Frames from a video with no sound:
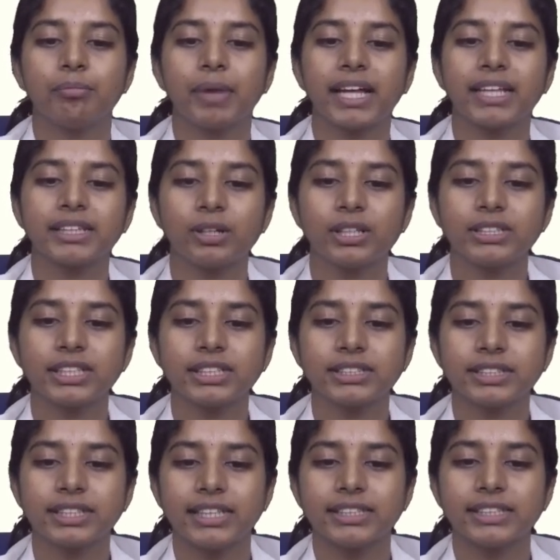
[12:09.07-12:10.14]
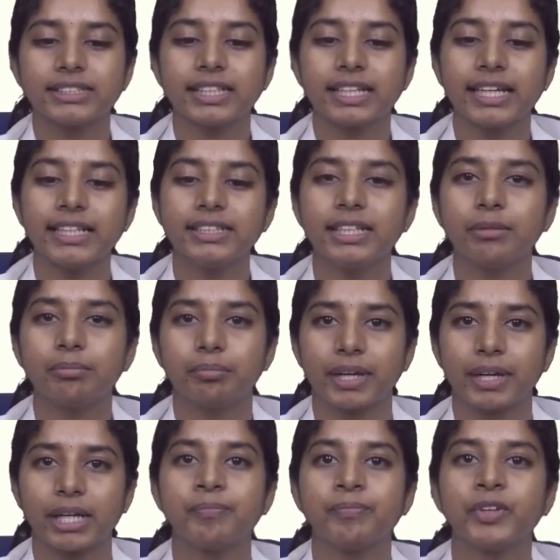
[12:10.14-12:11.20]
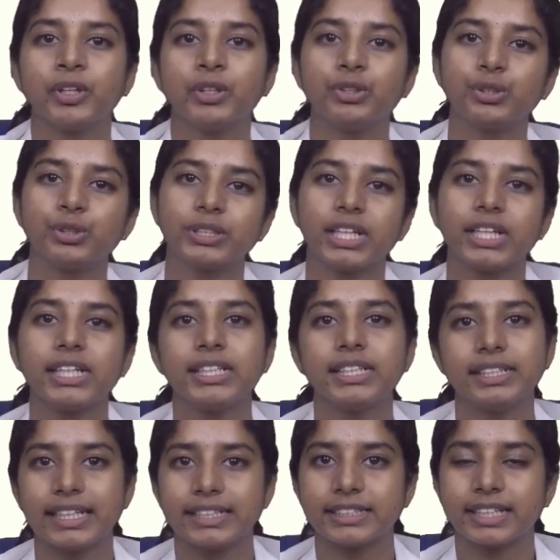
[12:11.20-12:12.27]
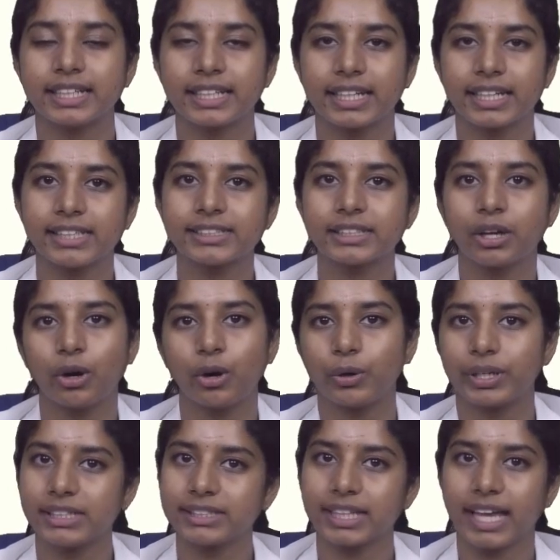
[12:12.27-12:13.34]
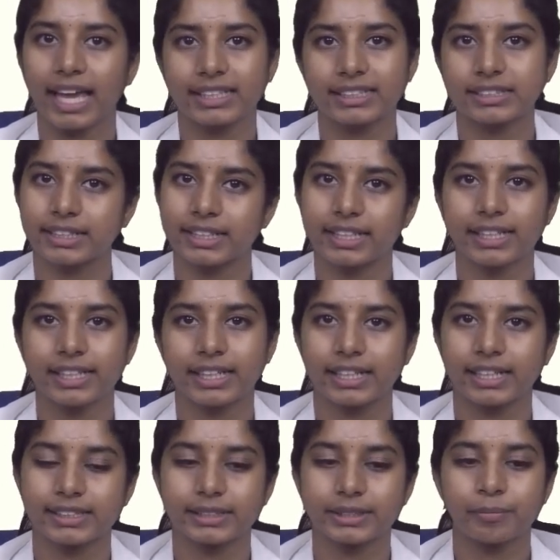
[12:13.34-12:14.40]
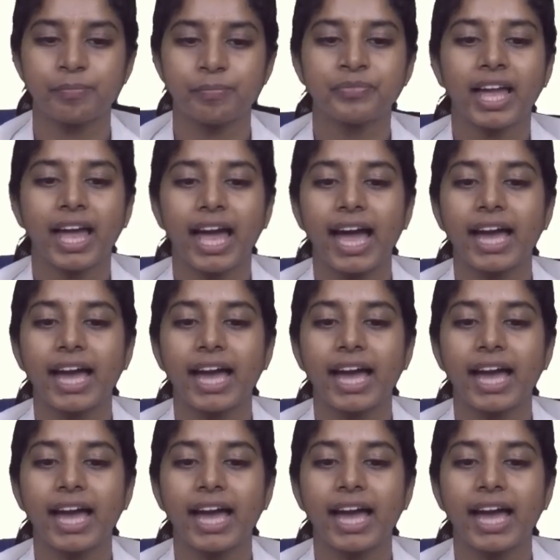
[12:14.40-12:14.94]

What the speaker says: pathologic changes in the pulp through the lateral canals or else accessory canals,